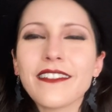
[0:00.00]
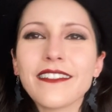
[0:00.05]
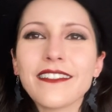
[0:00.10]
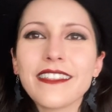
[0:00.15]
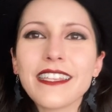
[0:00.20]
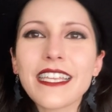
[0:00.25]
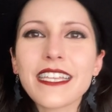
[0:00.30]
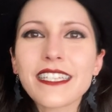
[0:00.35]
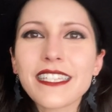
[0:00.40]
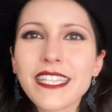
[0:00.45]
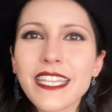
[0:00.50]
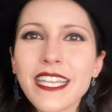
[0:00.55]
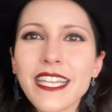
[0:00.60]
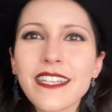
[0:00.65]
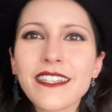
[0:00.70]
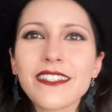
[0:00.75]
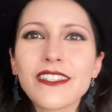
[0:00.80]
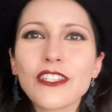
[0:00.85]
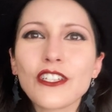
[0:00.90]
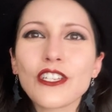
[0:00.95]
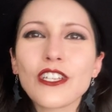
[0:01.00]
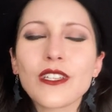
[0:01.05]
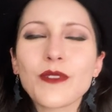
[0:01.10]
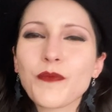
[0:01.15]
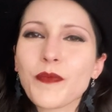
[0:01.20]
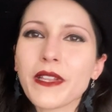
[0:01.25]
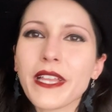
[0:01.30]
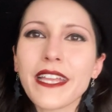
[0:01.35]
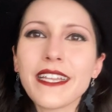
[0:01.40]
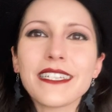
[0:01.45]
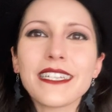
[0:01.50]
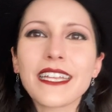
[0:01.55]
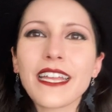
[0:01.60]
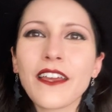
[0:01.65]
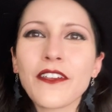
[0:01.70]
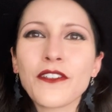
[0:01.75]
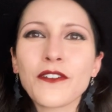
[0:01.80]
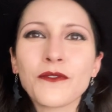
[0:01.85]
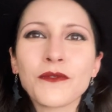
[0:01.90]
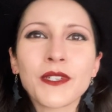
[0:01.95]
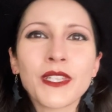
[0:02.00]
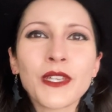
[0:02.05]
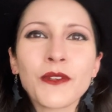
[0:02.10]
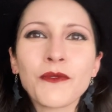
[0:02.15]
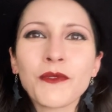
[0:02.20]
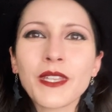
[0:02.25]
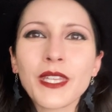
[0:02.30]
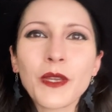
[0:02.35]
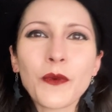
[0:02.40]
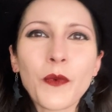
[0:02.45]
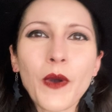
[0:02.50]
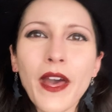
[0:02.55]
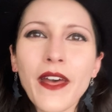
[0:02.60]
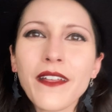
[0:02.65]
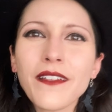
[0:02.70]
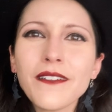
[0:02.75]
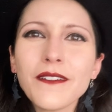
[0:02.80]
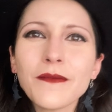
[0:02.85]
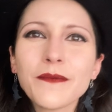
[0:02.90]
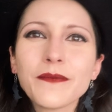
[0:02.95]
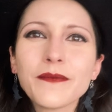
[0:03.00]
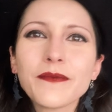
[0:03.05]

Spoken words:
these things just blend together really, really well.